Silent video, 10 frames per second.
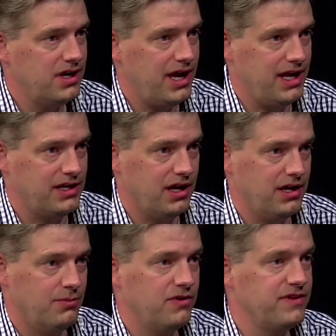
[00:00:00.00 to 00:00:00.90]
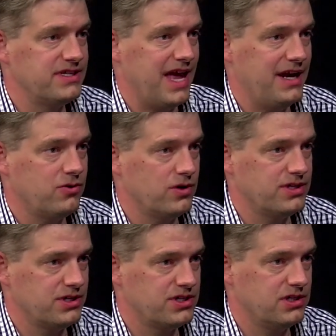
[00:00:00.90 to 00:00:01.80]
And a number of these categories
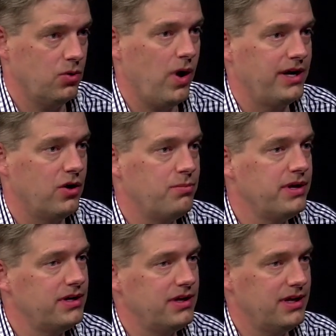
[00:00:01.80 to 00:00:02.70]
are still wide open.